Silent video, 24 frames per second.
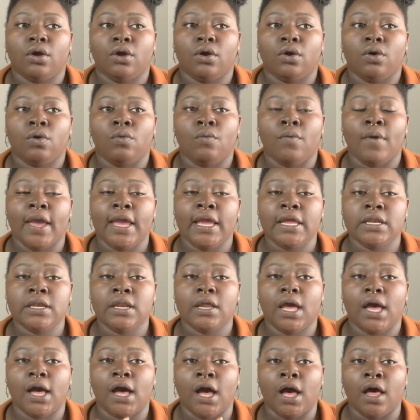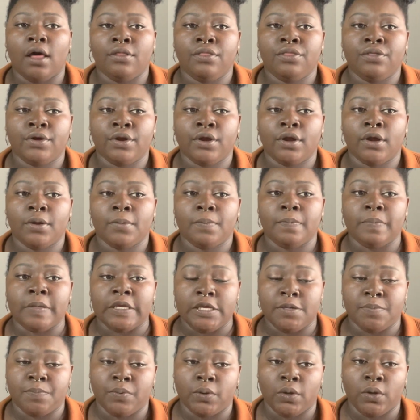When other
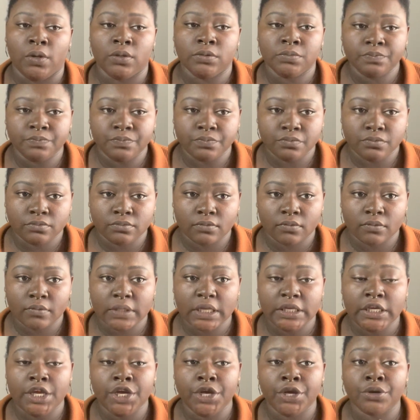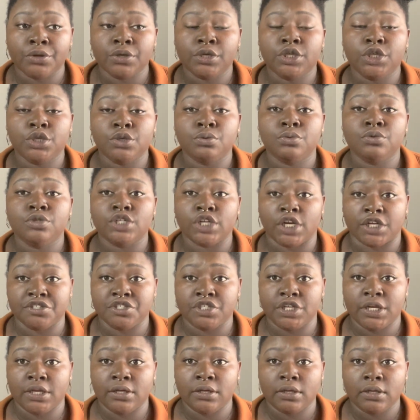people hear you
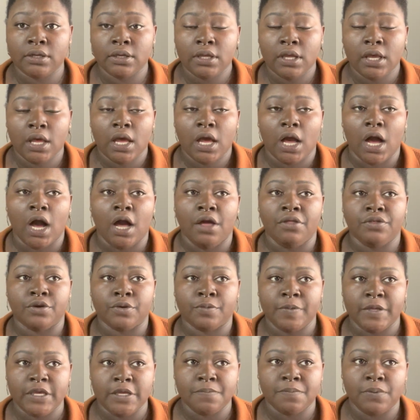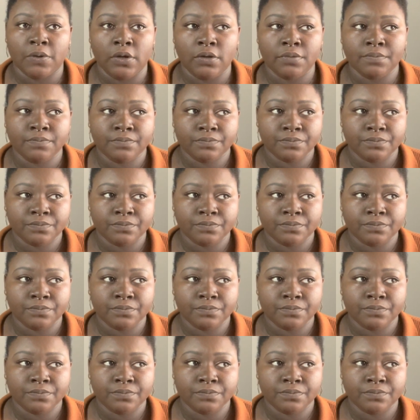judging other people,